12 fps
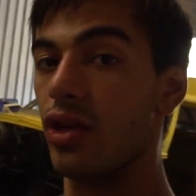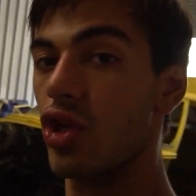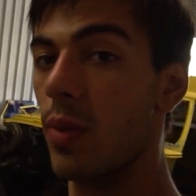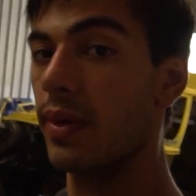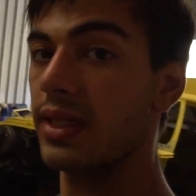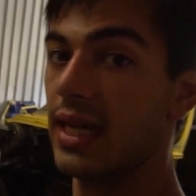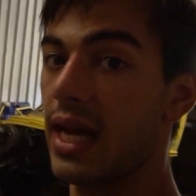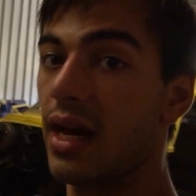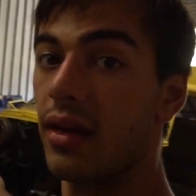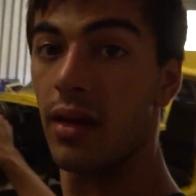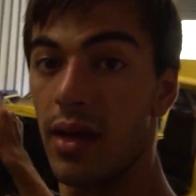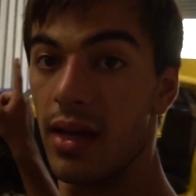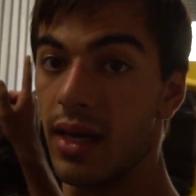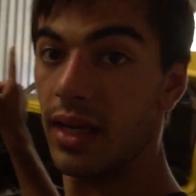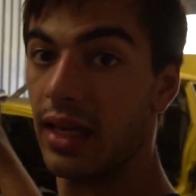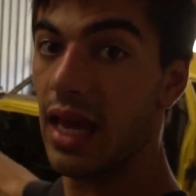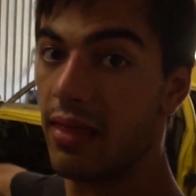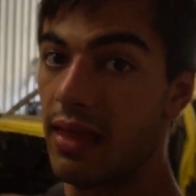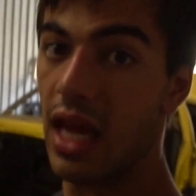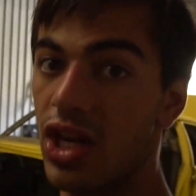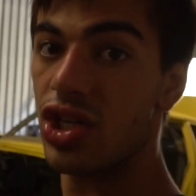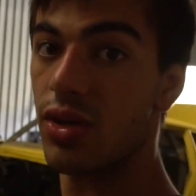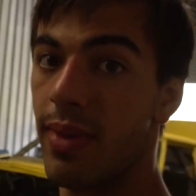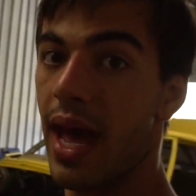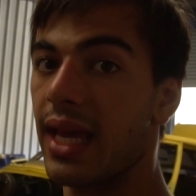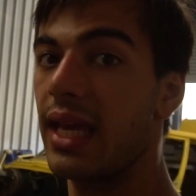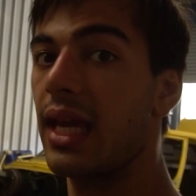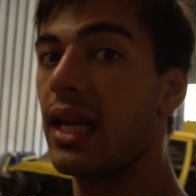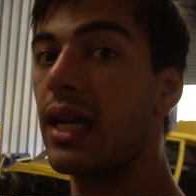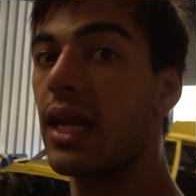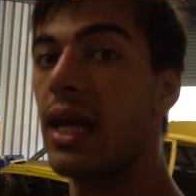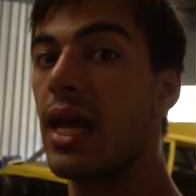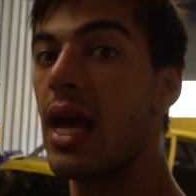drop it down, get the engine back in,